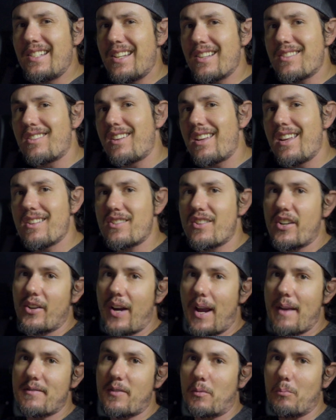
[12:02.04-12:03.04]
density
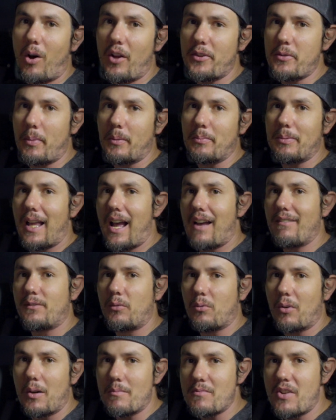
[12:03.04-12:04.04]
histograms for multiple
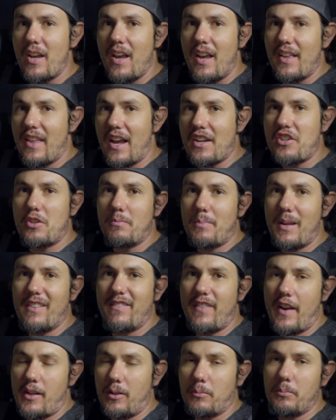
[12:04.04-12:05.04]
platforms. That should be
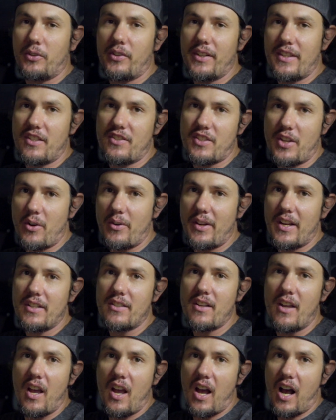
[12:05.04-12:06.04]
available in the
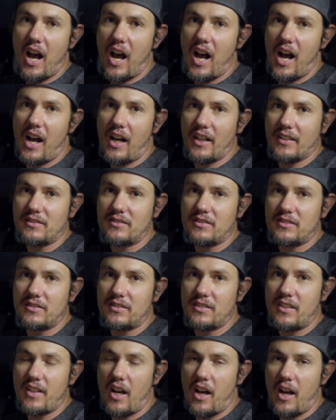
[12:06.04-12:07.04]
tuning uh,
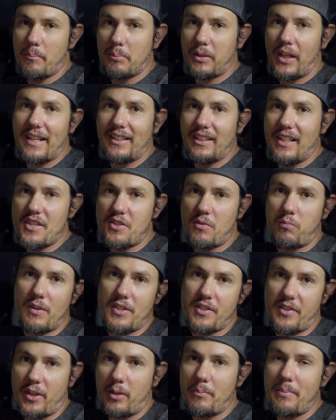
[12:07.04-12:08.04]
uh, playlist,
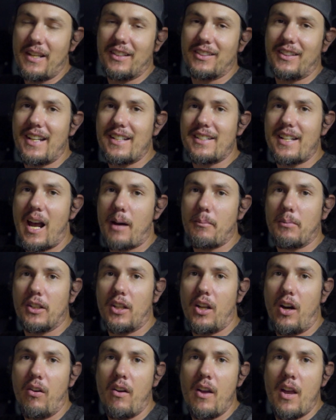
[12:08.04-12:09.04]
which there will be a link down
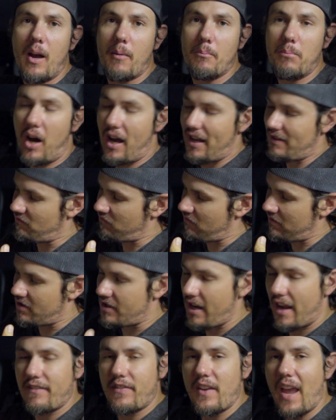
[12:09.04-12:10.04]
below. But
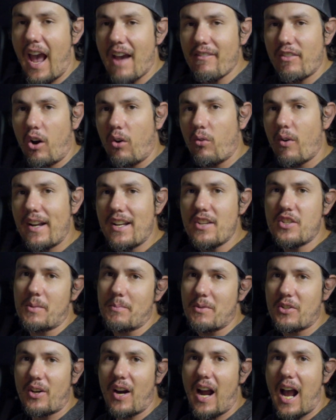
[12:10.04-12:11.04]
said, if you haven't already,
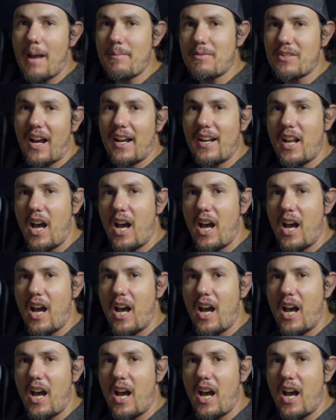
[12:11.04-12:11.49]
subscribe, sign